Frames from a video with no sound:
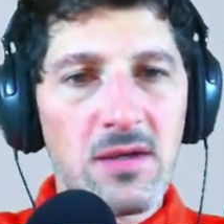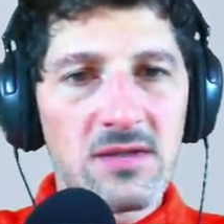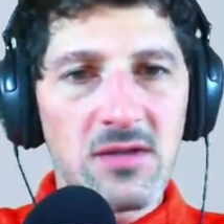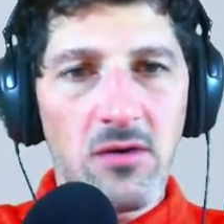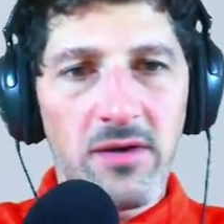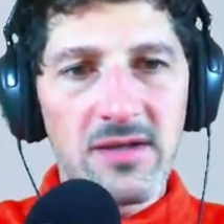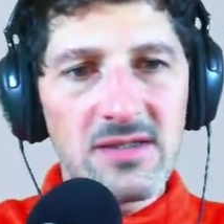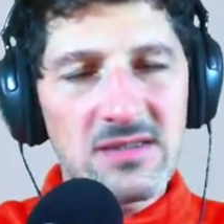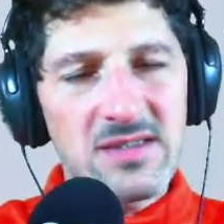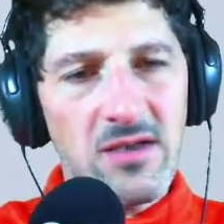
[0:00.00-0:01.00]
So in
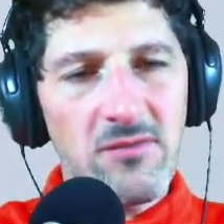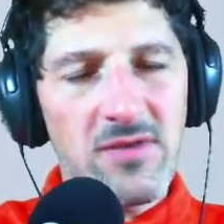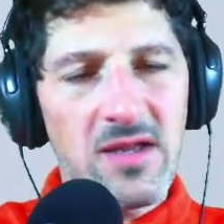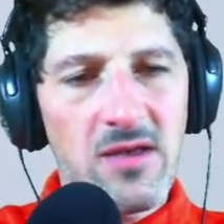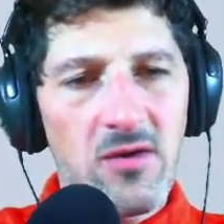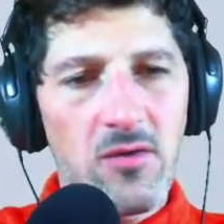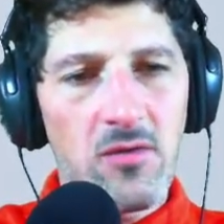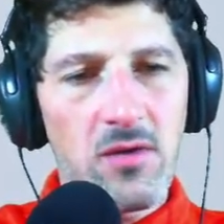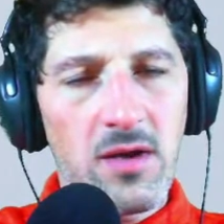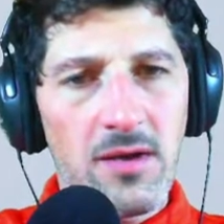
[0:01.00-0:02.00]
this second
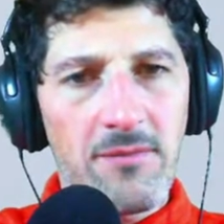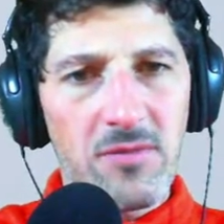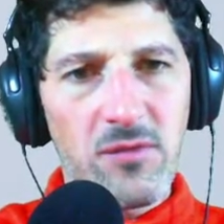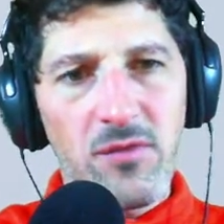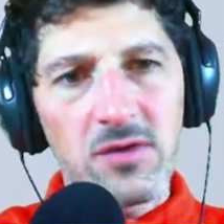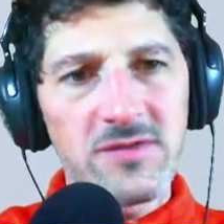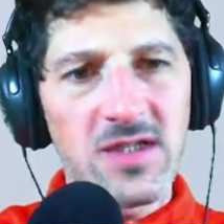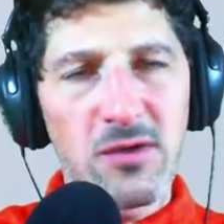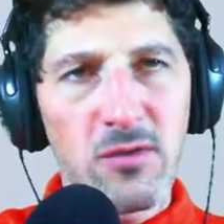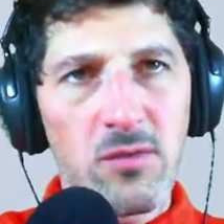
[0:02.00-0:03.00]
video, the first
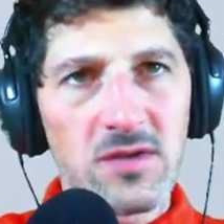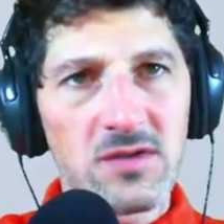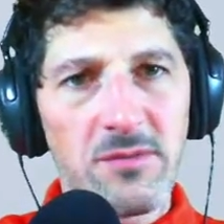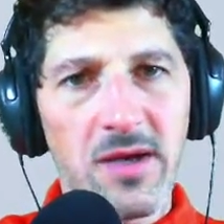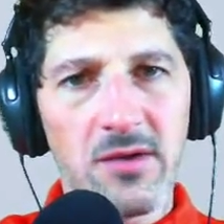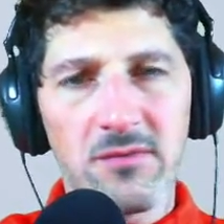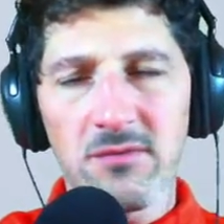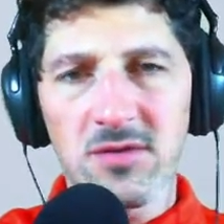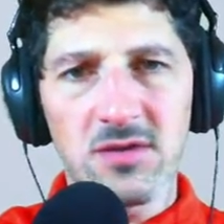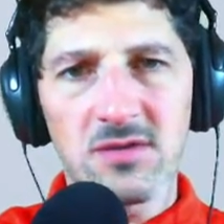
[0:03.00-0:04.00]
video was about
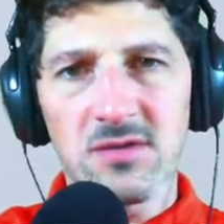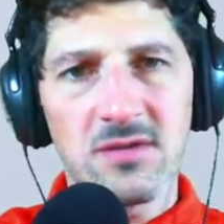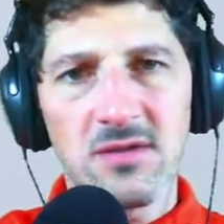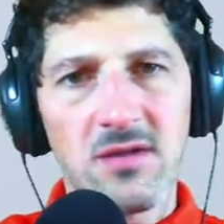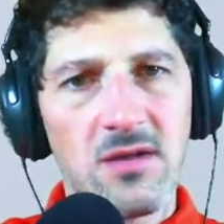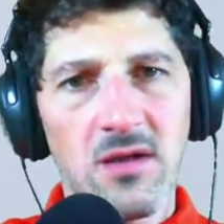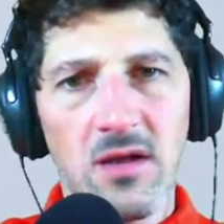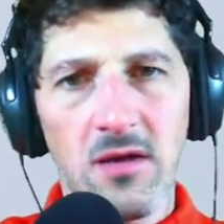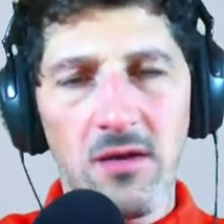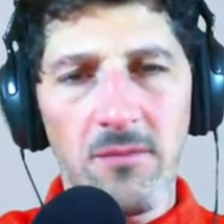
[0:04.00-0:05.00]
just
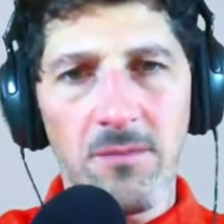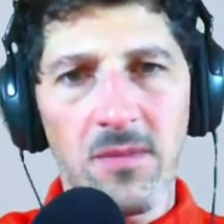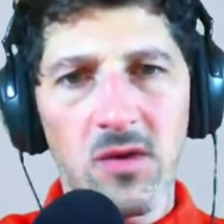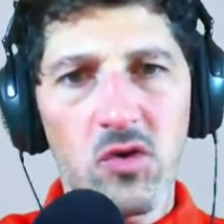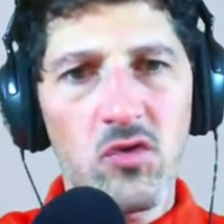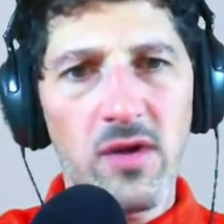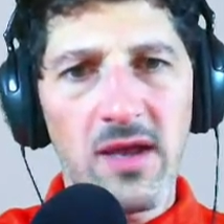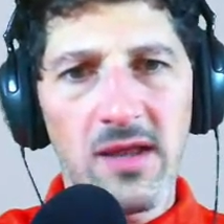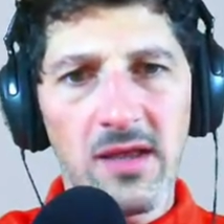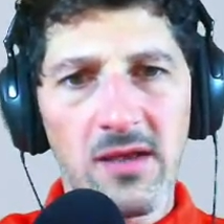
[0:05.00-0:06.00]

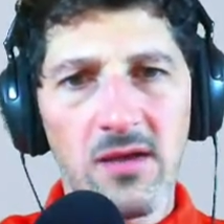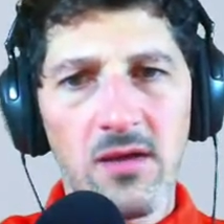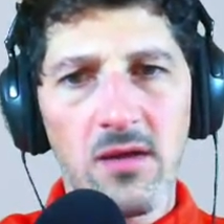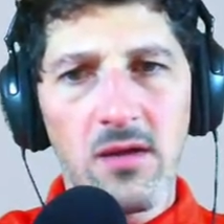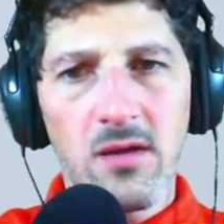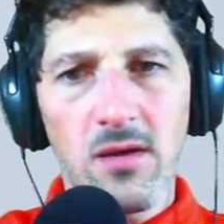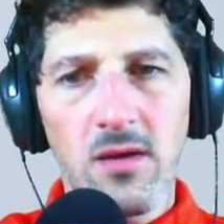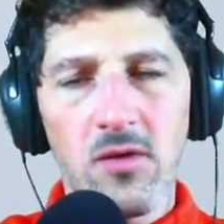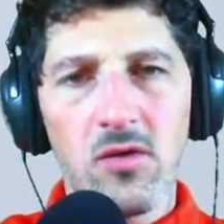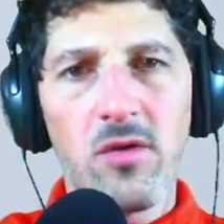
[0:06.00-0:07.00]
creating
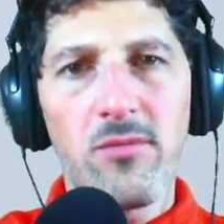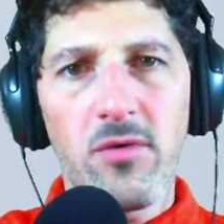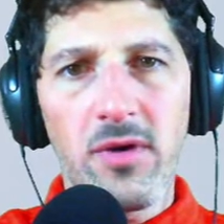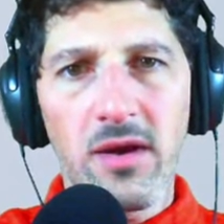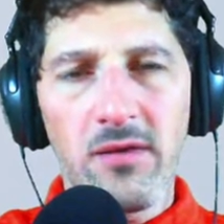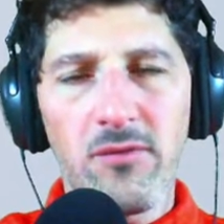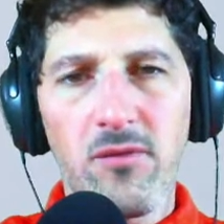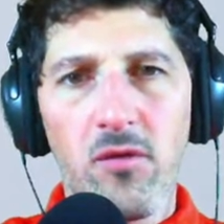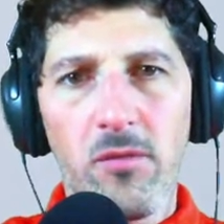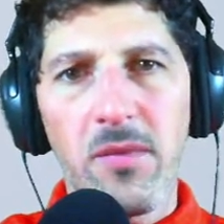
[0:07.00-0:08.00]
numbering
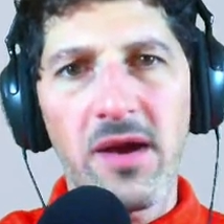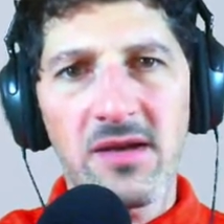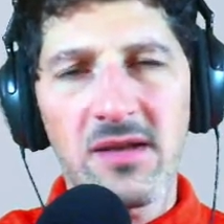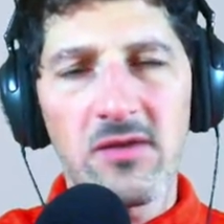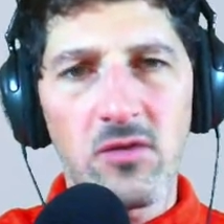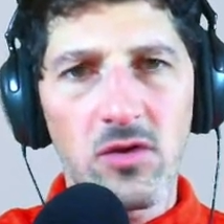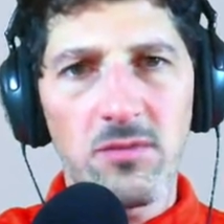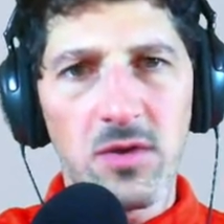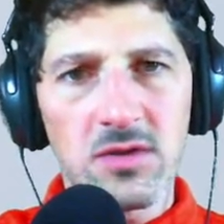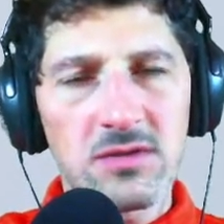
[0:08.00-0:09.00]
for marketing
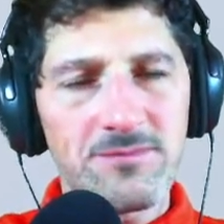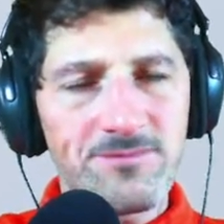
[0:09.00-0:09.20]
documents.